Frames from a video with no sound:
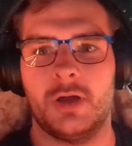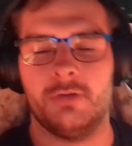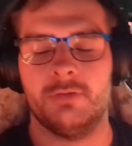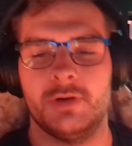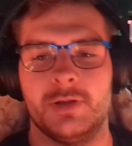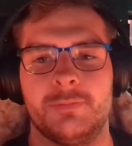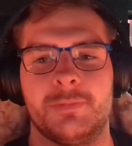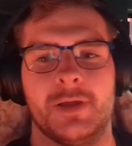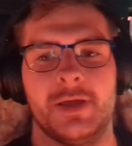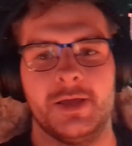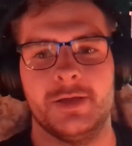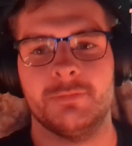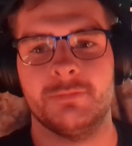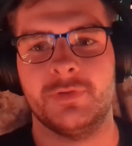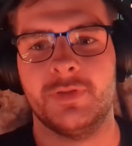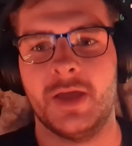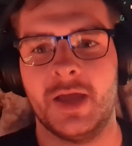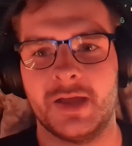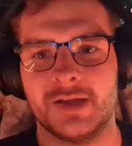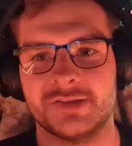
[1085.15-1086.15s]
Currently playing
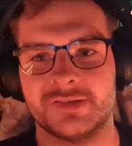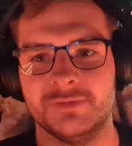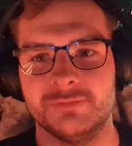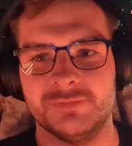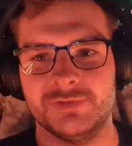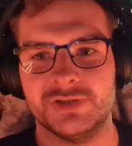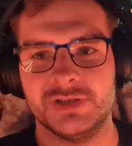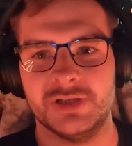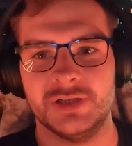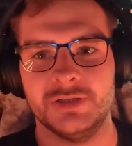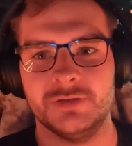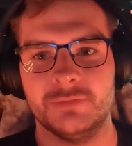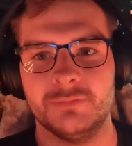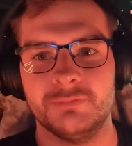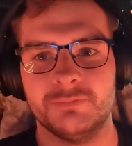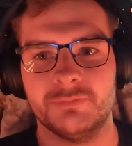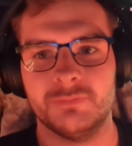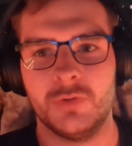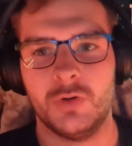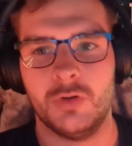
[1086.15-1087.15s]
with the XMG
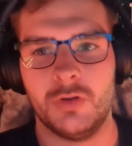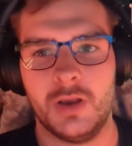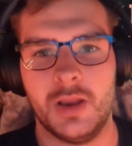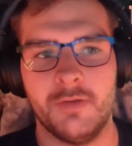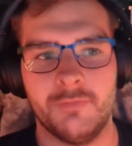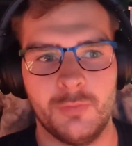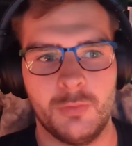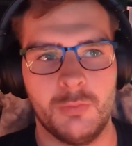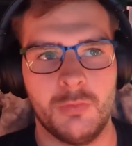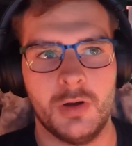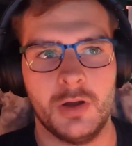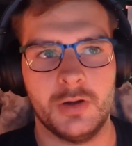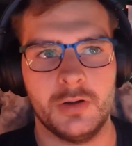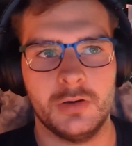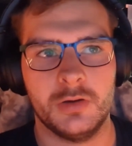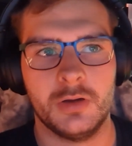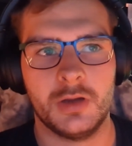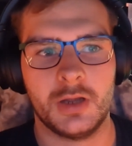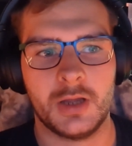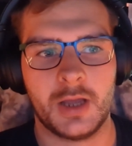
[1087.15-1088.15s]
on level
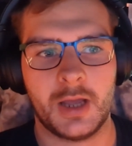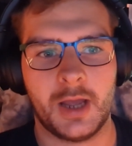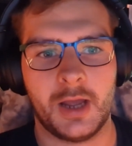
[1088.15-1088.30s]
one.